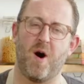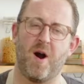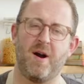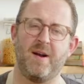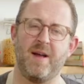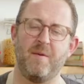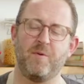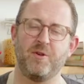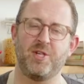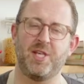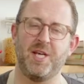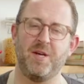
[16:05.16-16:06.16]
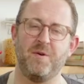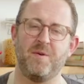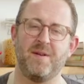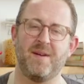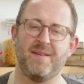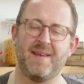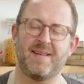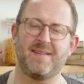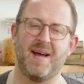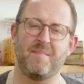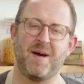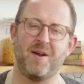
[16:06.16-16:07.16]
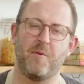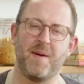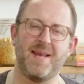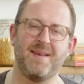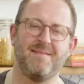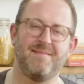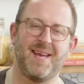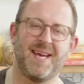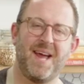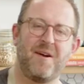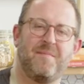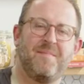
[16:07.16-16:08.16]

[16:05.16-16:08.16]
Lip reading: are, and we'll see you next time on Homemade. Take care.